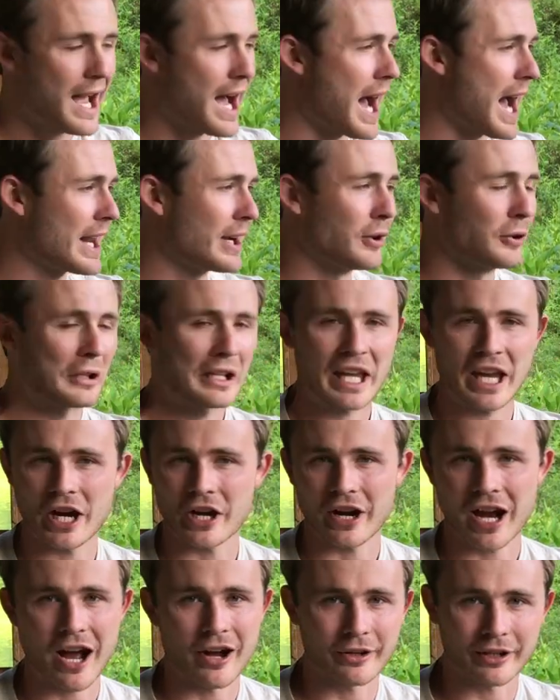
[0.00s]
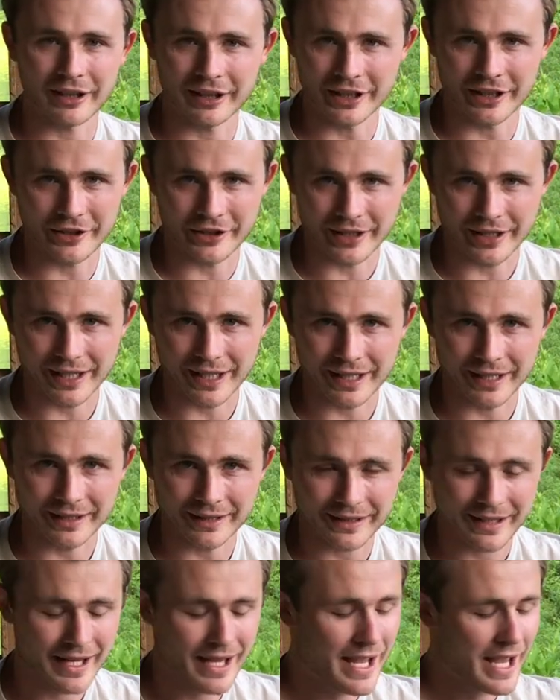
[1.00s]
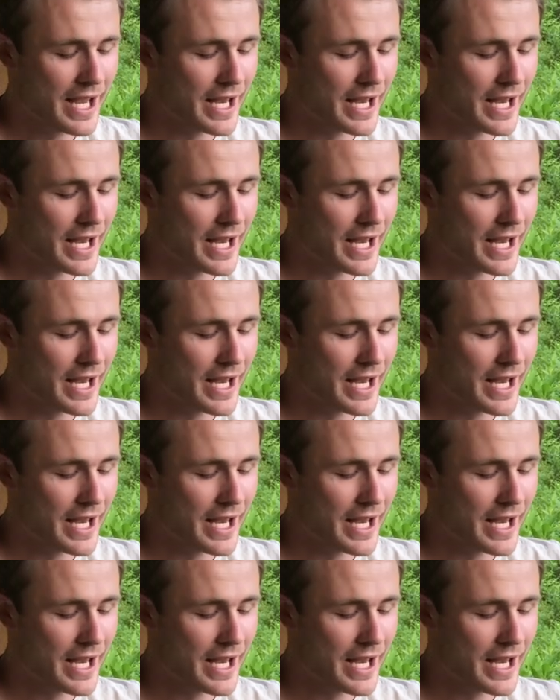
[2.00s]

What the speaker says: I don't care how clear it is.